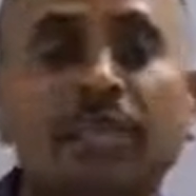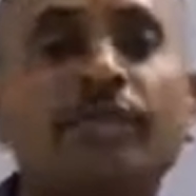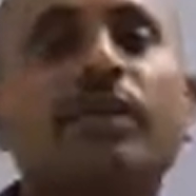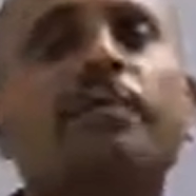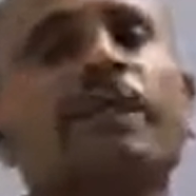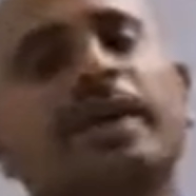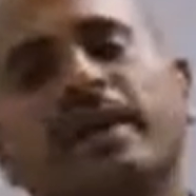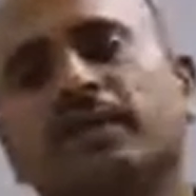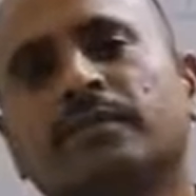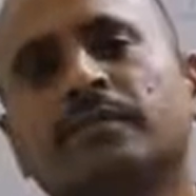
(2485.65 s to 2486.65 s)
They will be
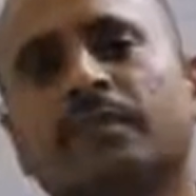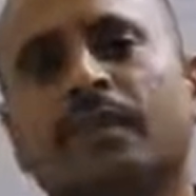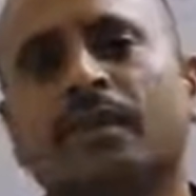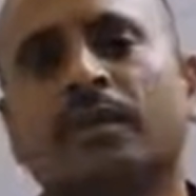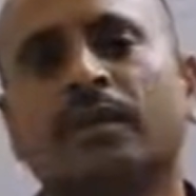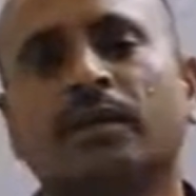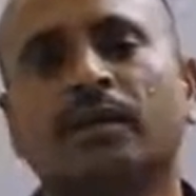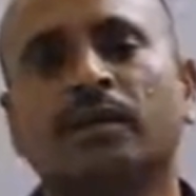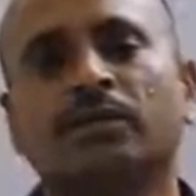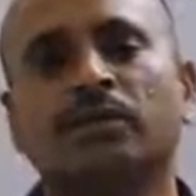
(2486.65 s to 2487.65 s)
dead.
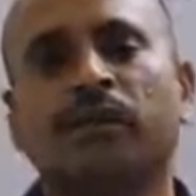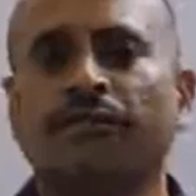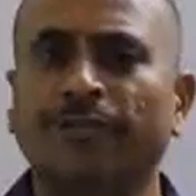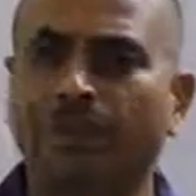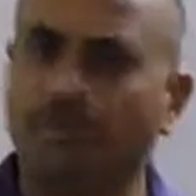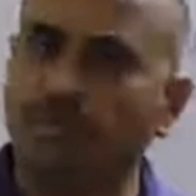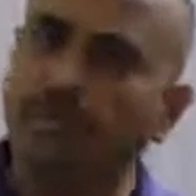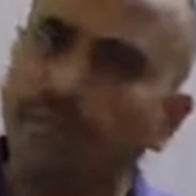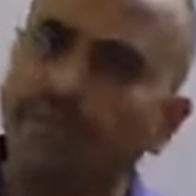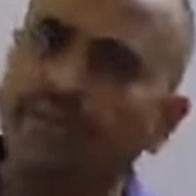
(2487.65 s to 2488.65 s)
So every
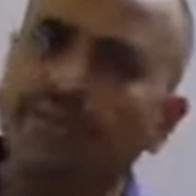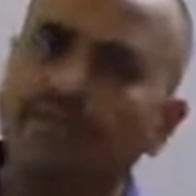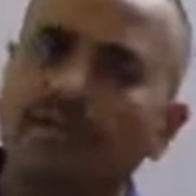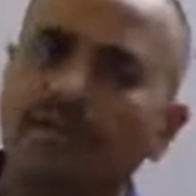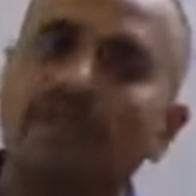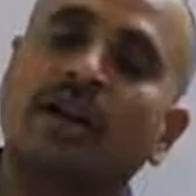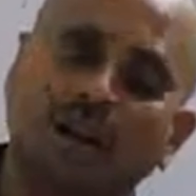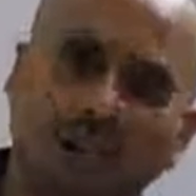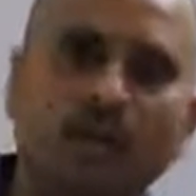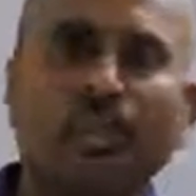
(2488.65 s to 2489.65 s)
human being, and
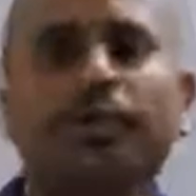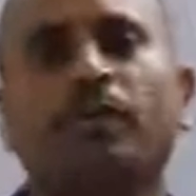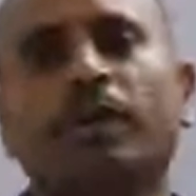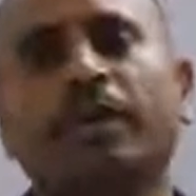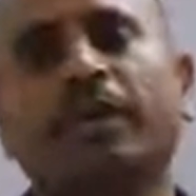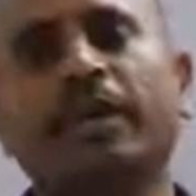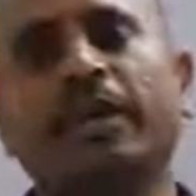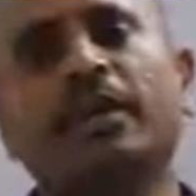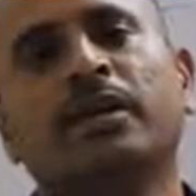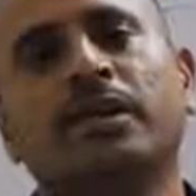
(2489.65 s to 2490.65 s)
not only human
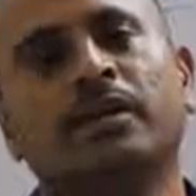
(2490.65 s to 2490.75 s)
being,